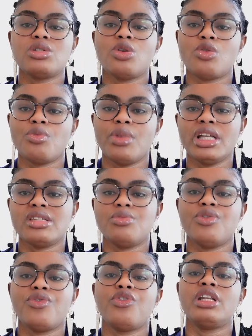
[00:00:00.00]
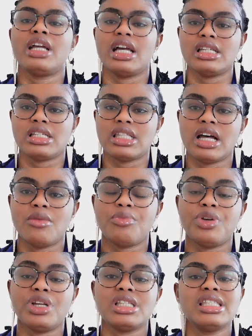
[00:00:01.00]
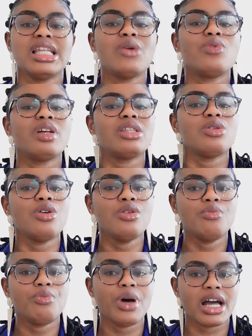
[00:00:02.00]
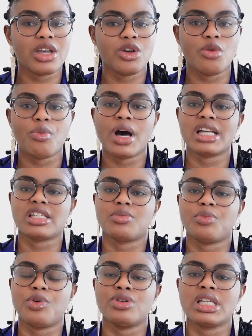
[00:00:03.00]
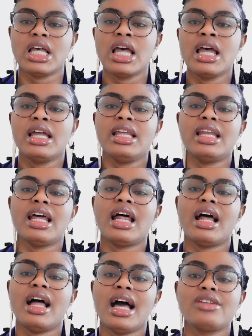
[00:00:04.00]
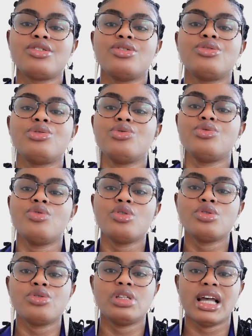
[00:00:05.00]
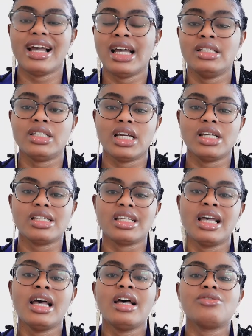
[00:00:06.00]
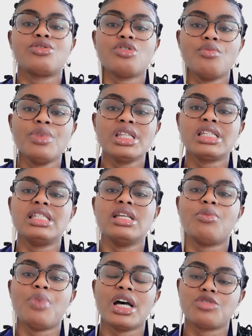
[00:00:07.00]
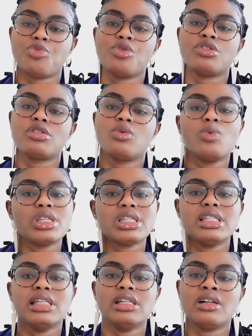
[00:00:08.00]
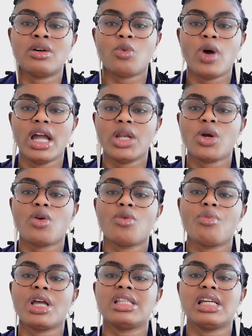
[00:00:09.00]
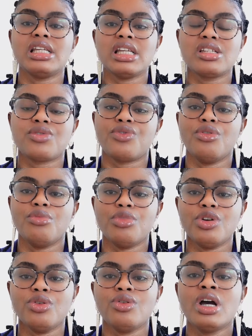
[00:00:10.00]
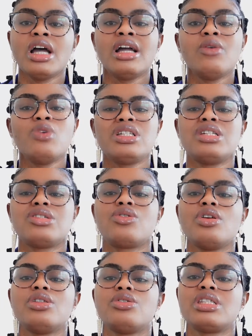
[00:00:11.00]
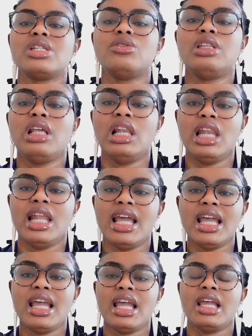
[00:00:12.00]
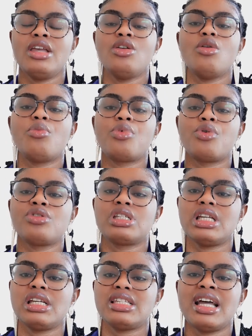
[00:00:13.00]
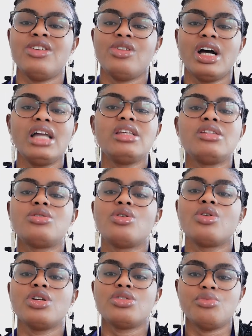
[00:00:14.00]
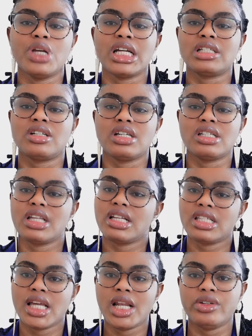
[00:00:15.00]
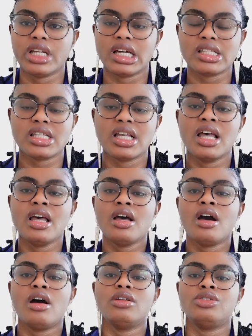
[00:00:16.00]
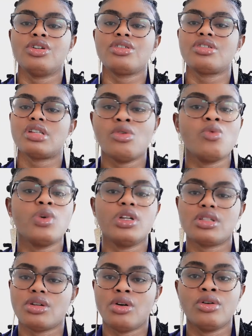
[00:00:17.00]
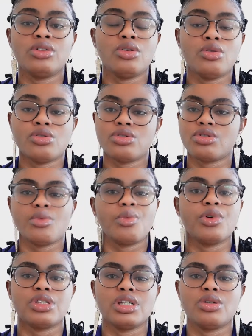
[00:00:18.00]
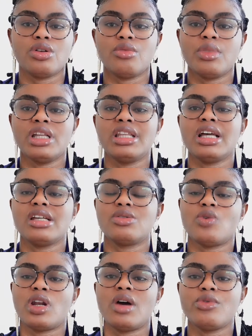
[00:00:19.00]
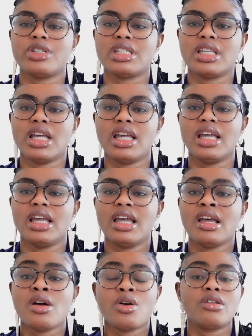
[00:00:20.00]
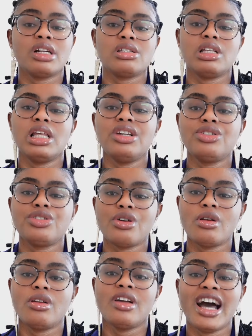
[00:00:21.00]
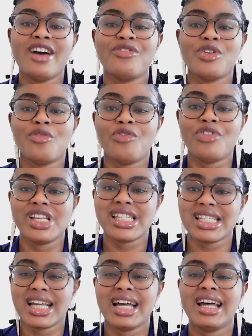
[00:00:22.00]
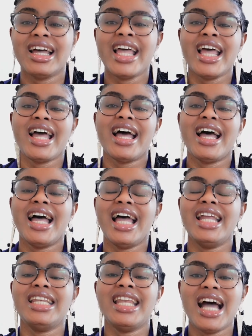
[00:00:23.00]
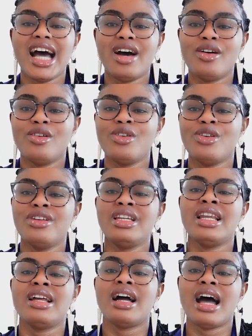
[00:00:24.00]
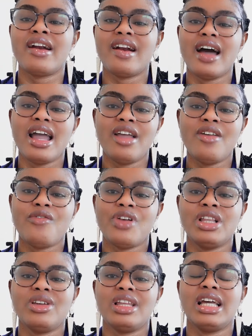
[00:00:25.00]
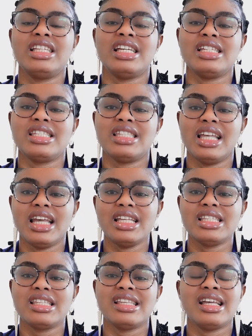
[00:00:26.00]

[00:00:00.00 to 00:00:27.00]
document before they can stamp it. They will return back your passport. Then I ask you to go to their agent, submit the passport with the required document they need from you, which is going to still delay your process, and your heart is not going to be at rest. I tell you that. Just go with all the whole supporting document. That's what I will say. Congratulations, you have your visa, and now you arrive in the United States.